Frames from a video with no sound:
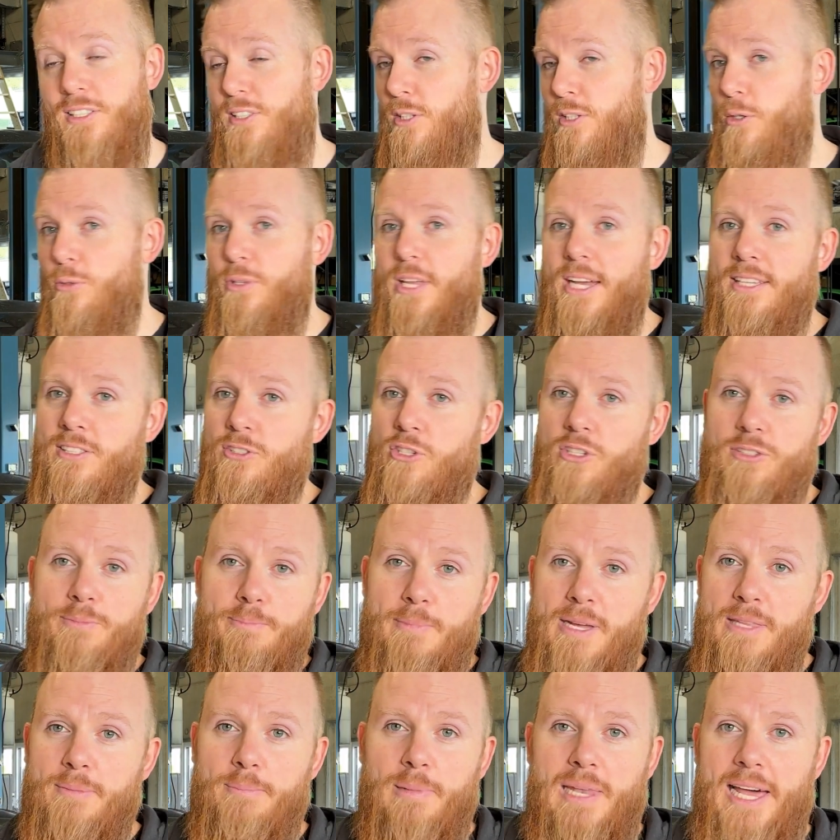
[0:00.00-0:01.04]
So that's just
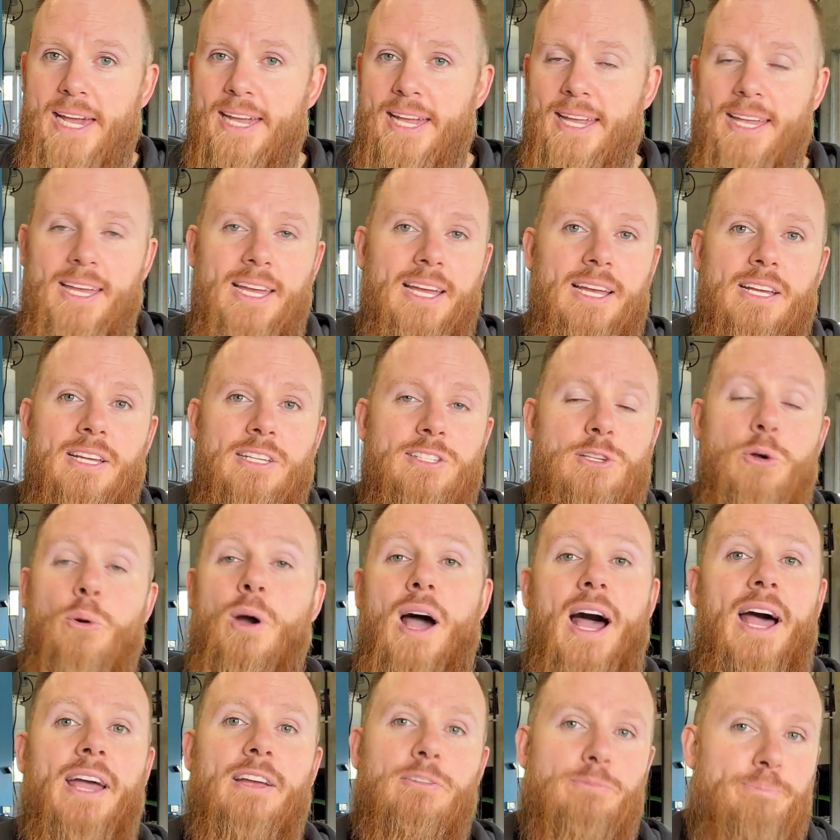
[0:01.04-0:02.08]
matte black, so
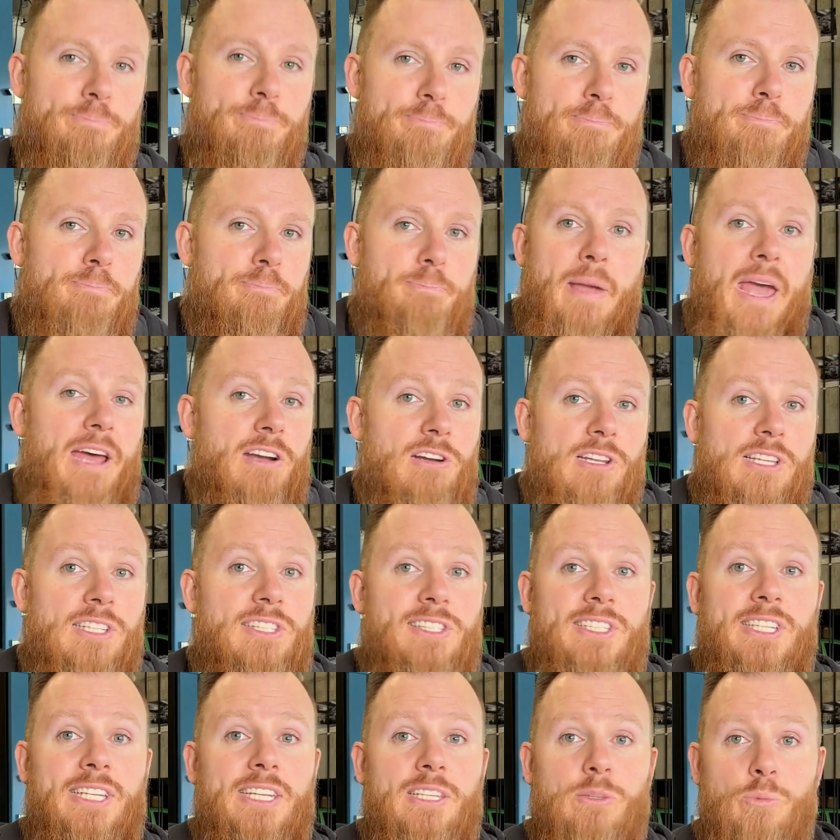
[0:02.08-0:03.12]
I barely
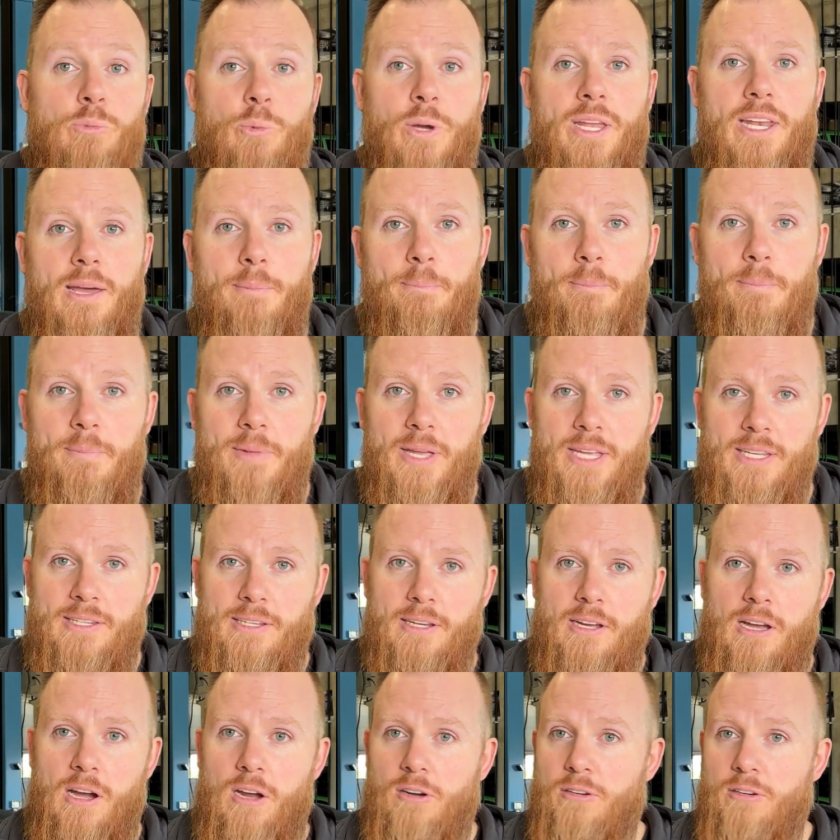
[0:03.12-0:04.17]
see it when I'm in the
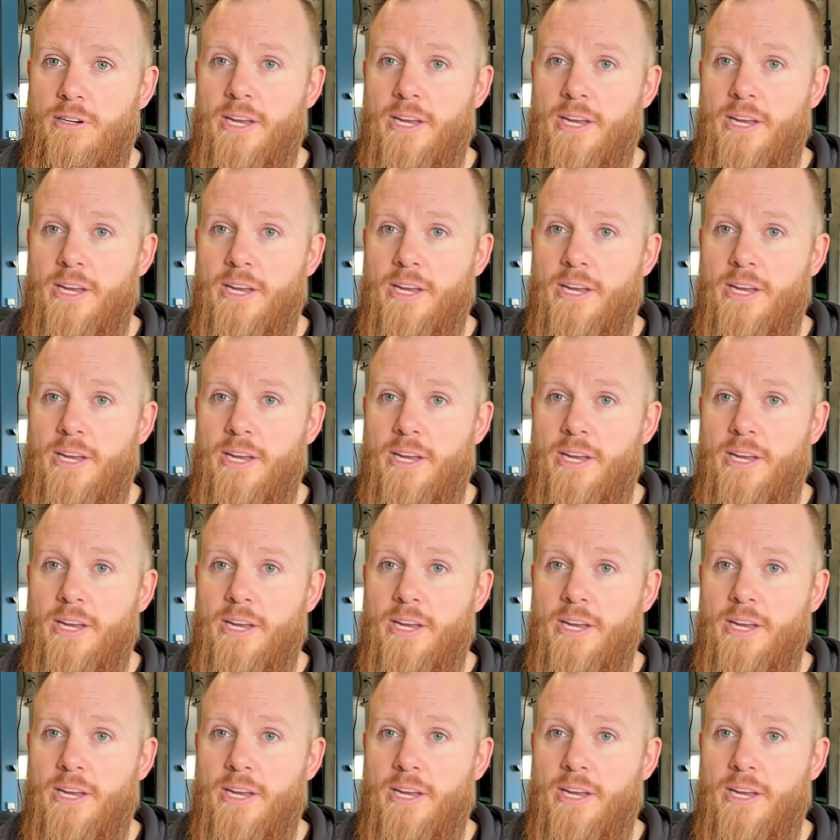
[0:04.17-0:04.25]
car.